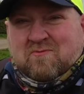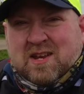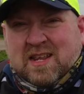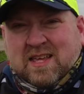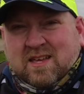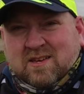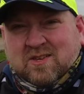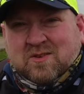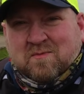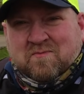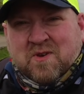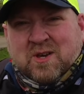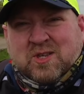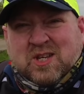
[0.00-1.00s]
really, because I'm
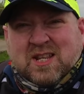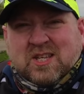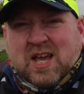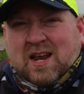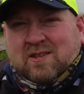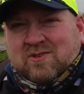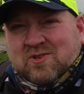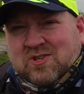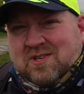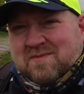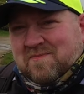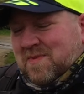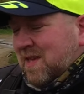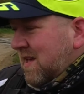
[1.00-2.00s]
vertically challenged,
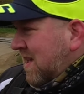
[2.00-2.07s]
um,